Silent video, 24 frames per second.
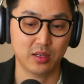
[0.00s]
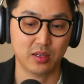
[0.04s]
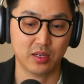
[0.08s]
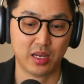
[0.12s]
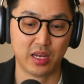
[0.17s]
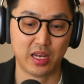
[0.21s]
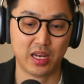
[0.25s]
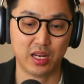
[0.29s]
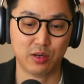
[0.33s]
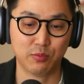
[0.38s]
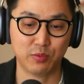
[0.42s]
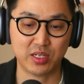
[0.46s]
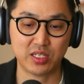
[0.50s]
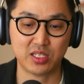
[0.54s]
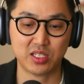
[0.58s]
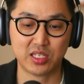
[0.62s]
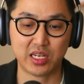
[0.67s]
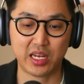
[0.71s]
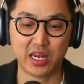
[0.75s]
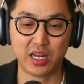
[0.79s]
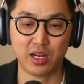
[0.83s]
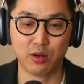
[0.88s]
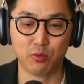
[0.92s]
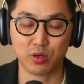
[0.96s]
and we
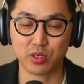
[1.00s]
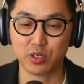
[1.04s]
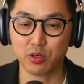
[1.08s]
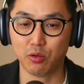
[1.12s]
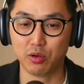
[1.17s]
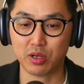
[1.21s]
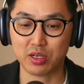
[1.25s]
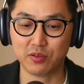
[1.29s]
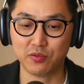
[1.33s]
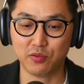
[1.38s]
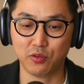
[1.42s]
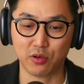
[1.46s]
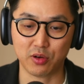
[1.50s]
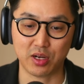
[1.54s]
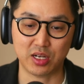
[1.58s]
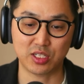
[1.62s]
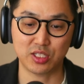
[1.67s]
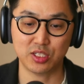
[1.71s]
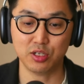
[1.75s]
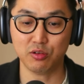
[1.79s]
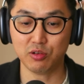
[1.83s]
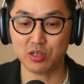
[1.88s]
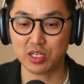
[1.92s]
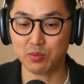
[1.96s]
say we're going for a
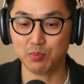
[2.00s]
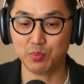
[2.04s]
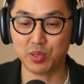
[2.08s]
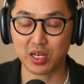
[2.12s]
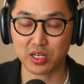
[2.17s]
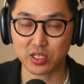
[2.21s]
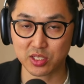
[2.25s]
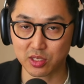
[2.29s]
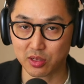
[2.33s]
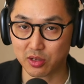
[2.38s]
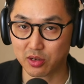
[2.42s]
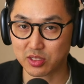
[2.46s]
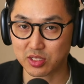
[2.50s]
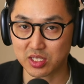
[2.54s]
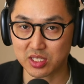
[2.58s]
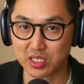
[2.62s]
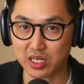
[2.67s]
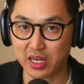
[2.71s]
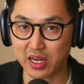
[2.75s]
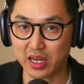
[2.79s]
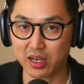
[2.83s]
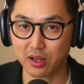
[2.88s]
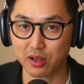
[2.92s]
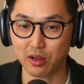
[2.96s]
2D pixel art
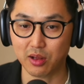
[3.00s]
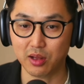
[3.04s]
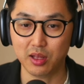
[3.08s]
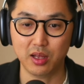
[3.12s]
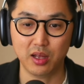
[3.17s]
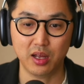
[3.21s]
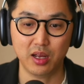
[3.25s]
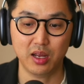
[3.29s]
style,